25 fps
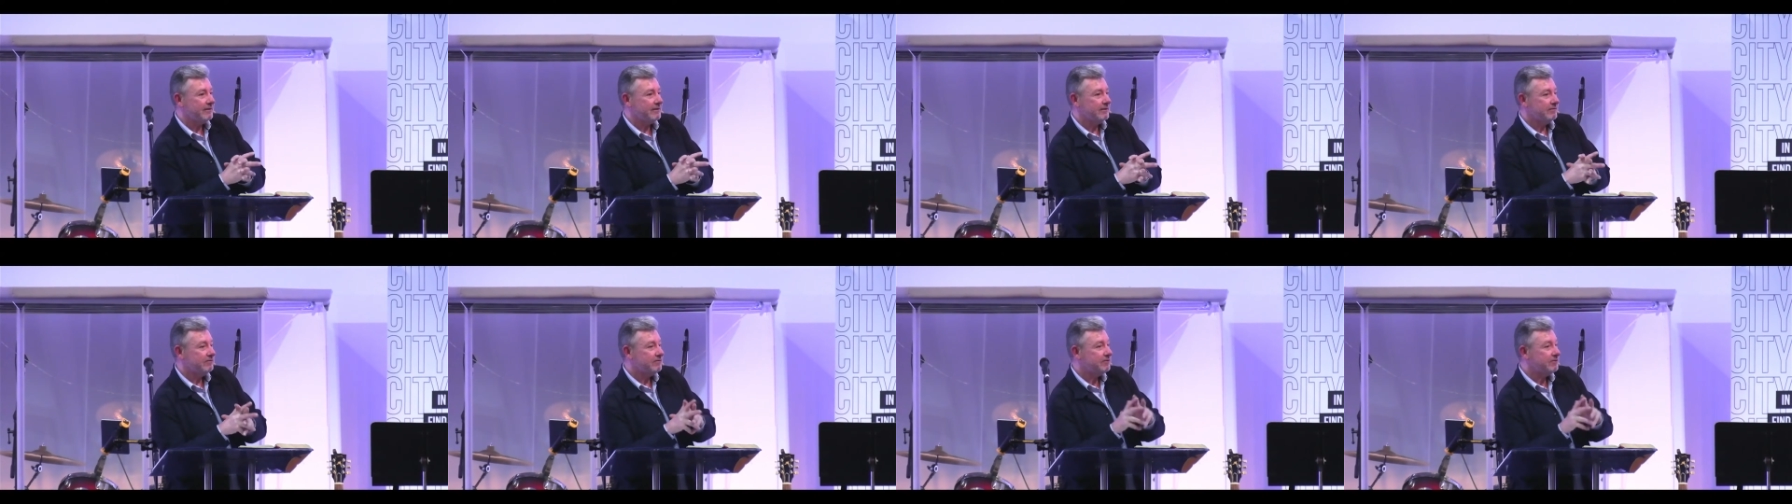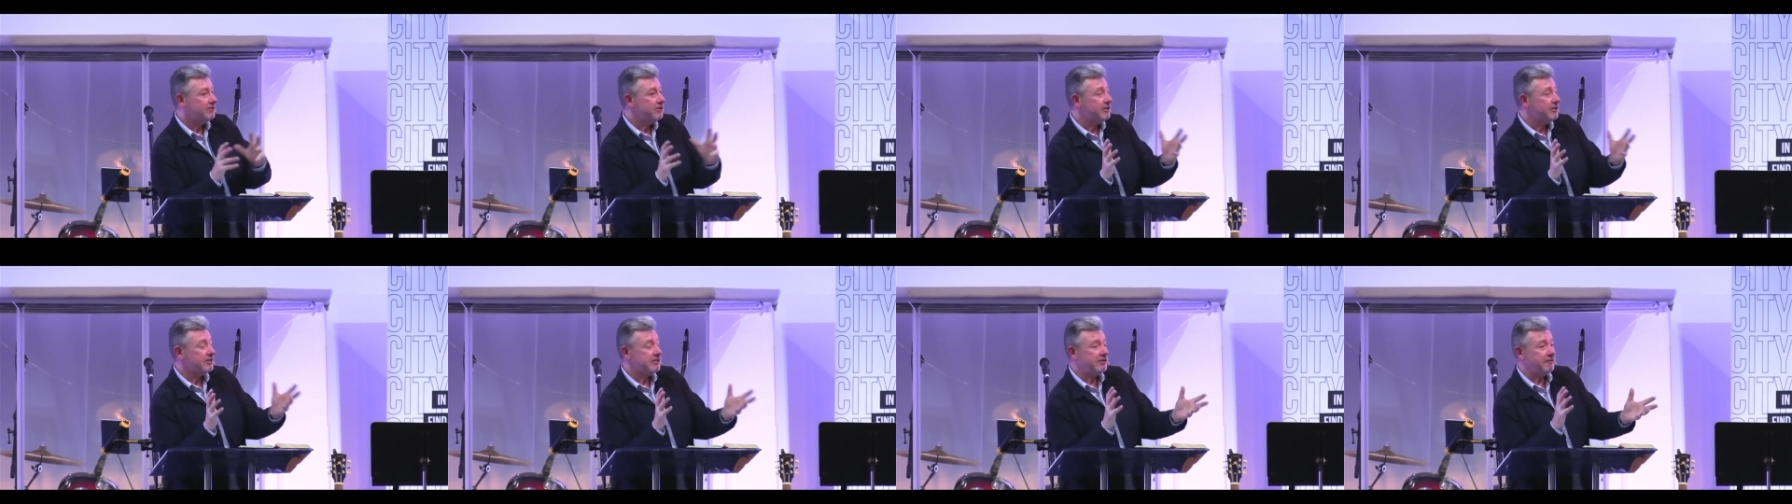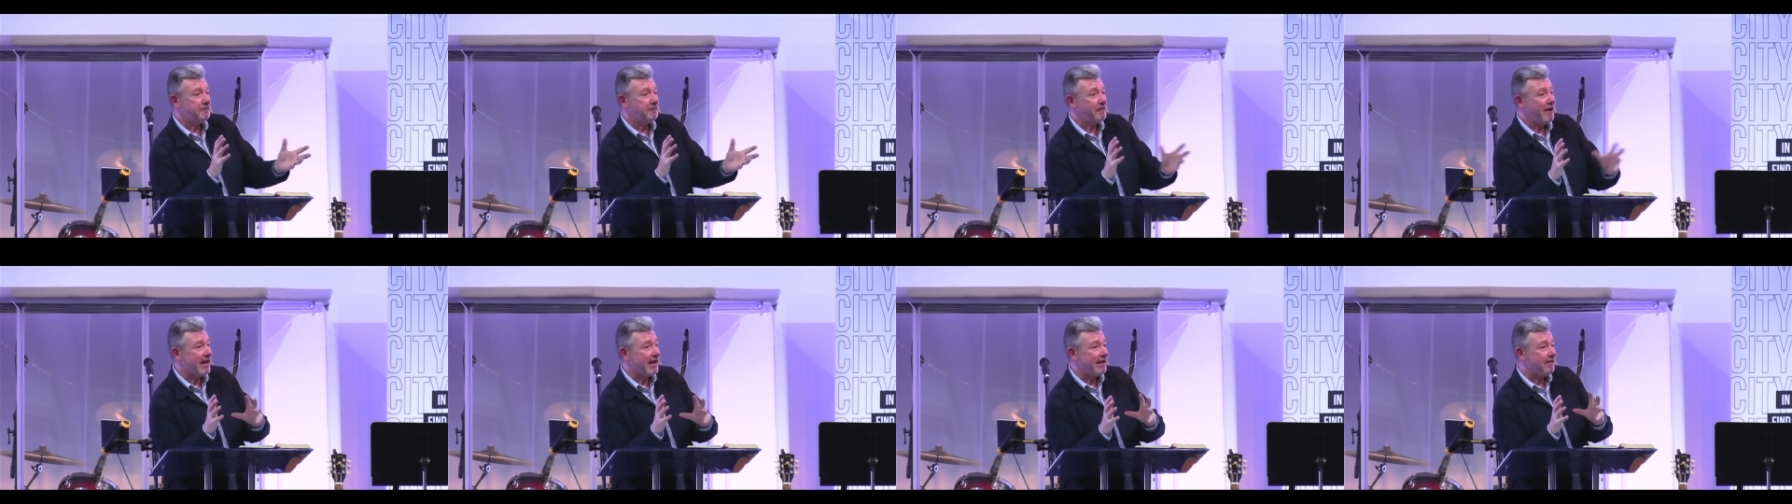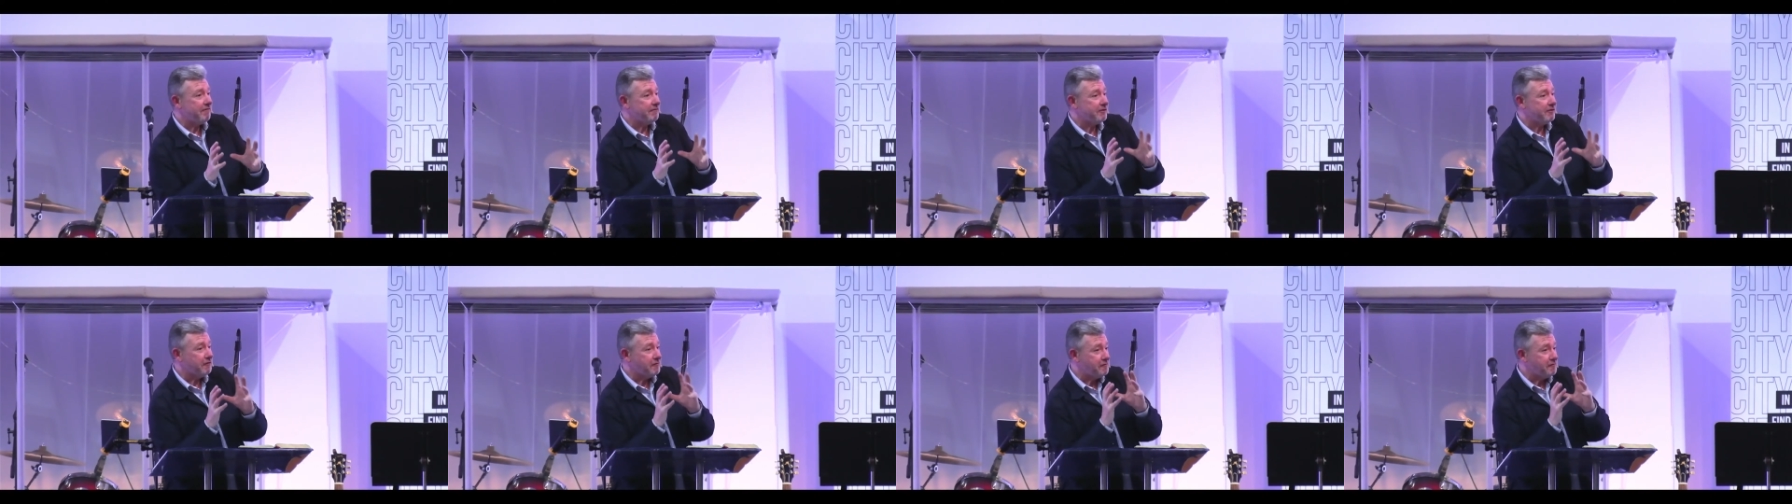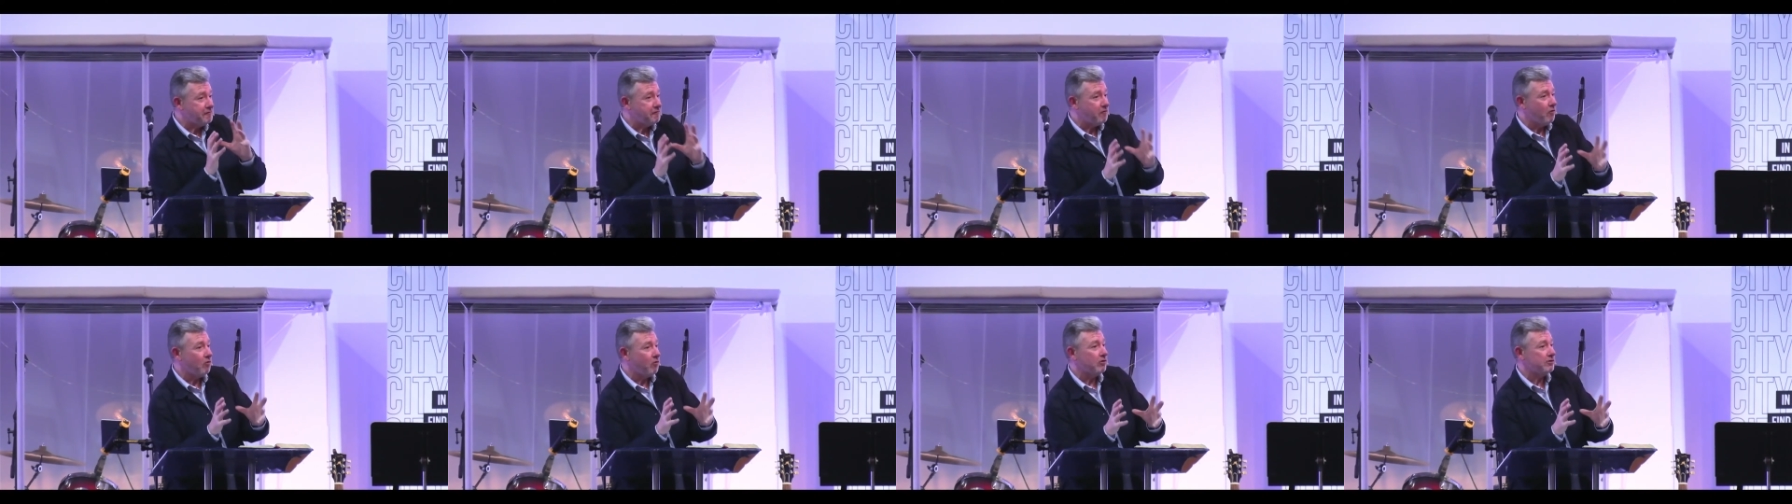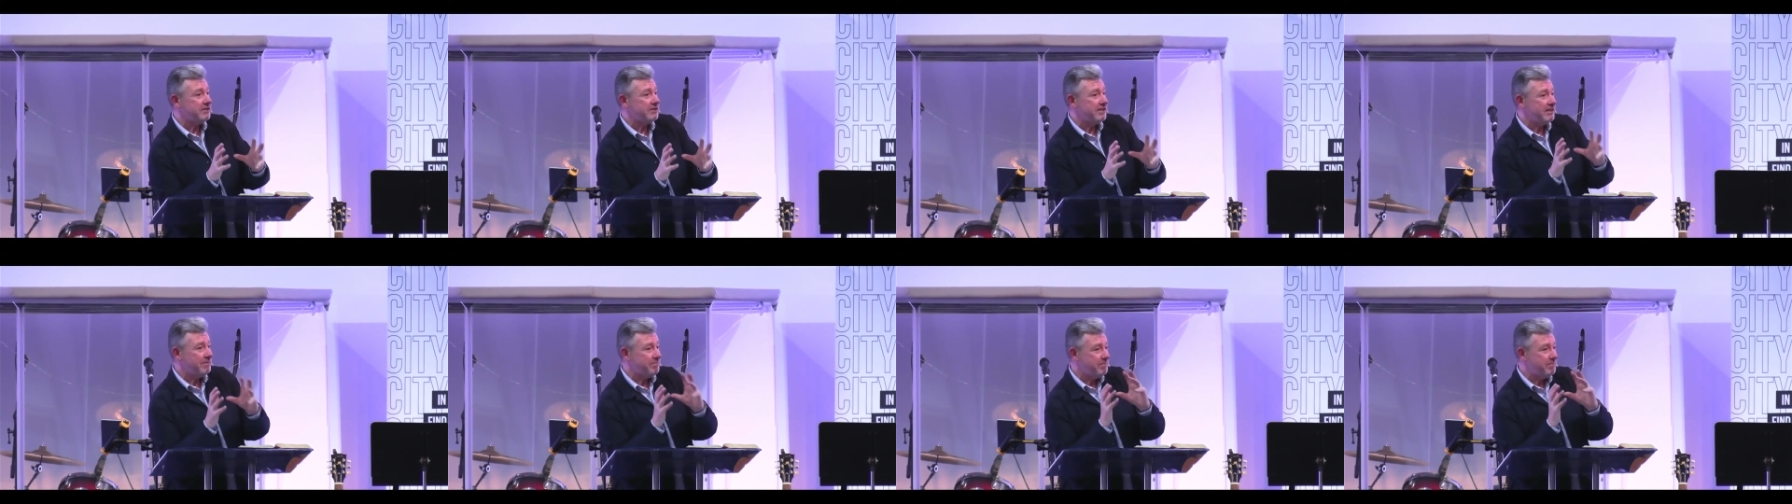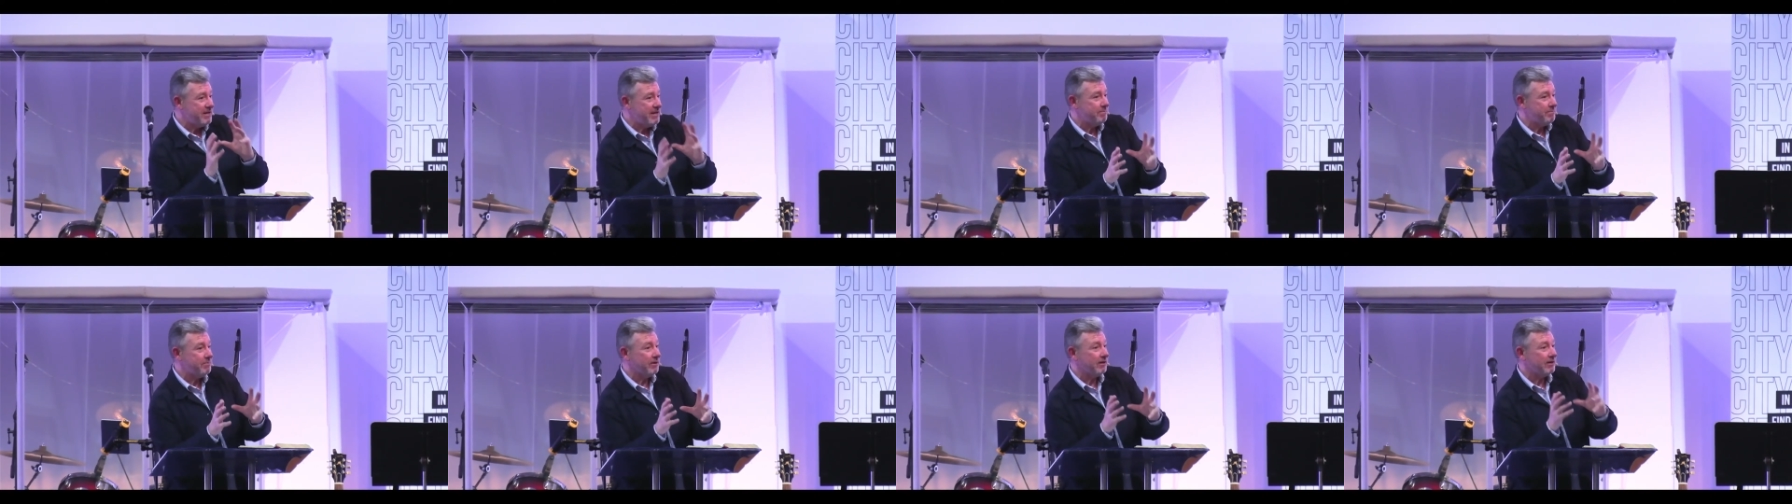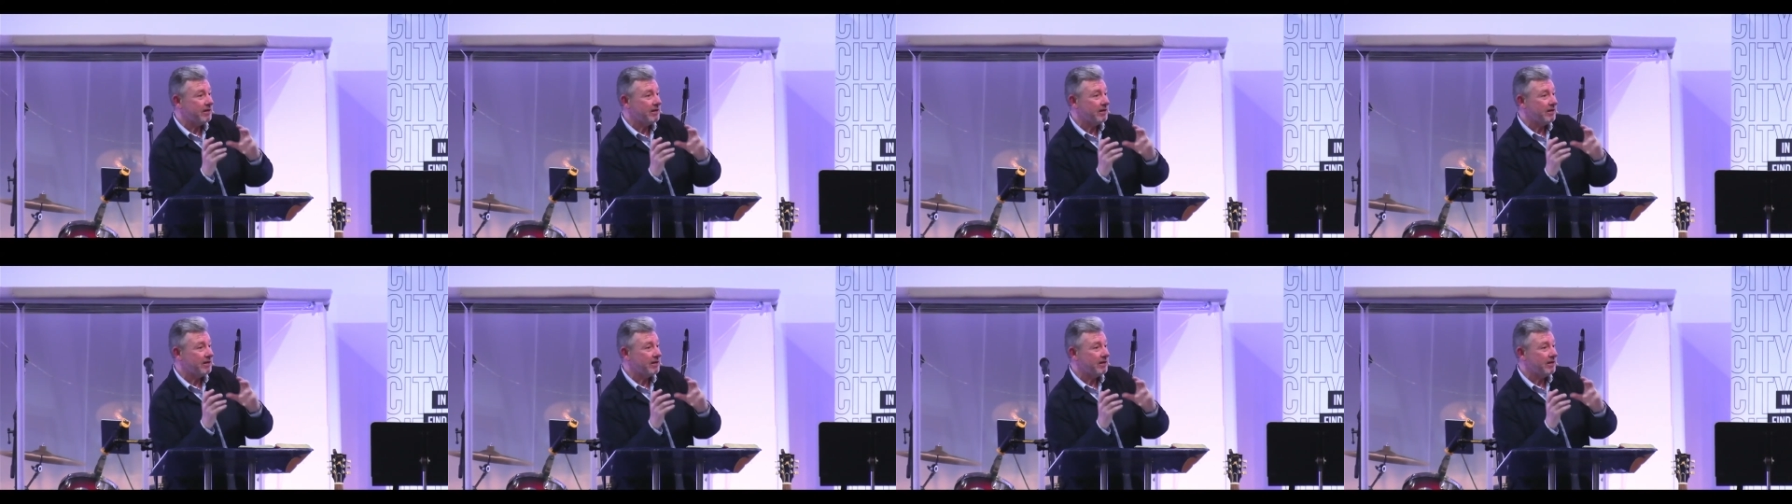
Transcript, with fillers: 35 to 40 people